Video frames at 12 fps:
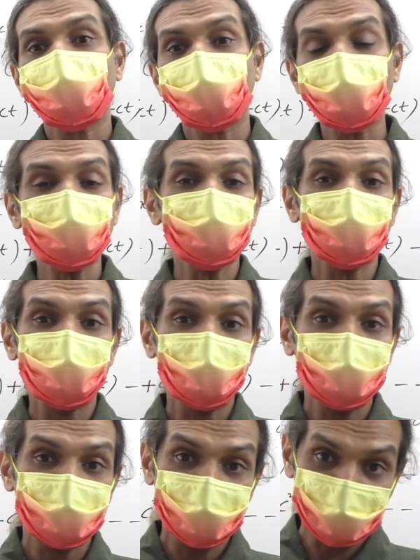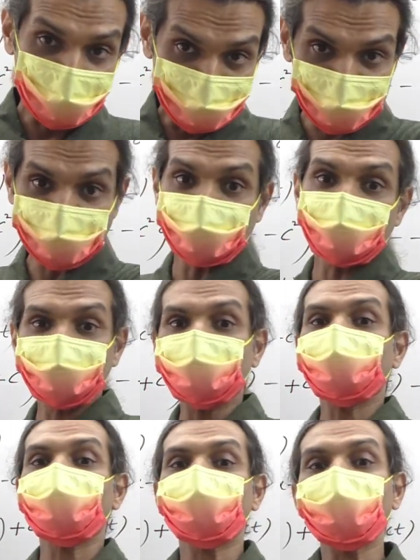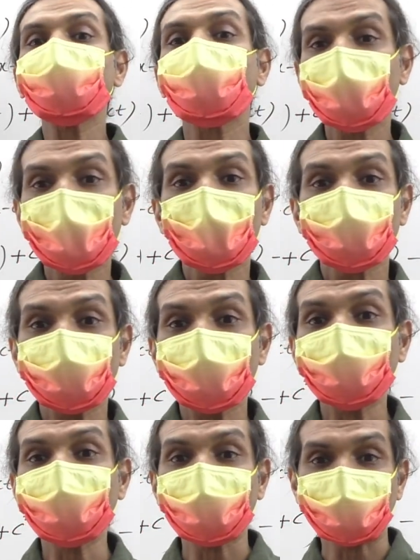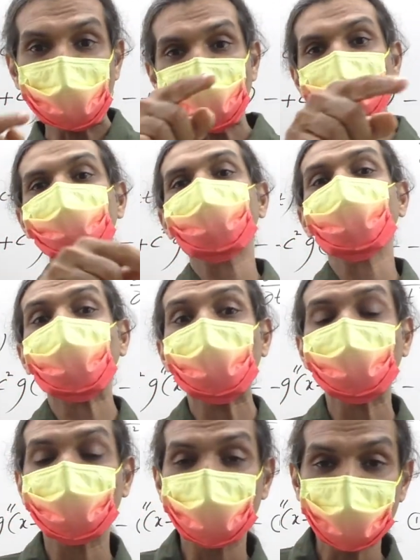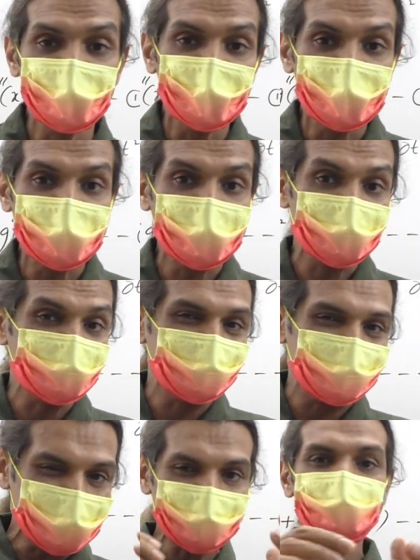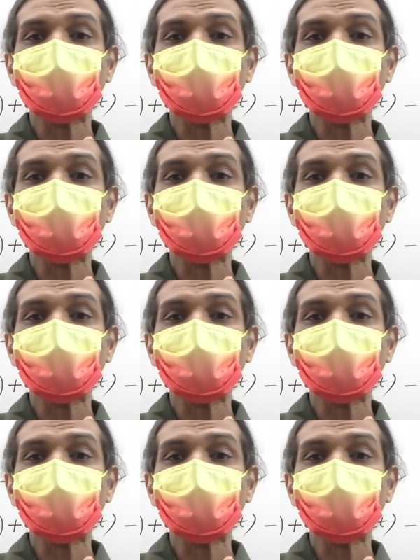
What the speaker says: on same partial differentiation. So, if you find this video helpful and you like the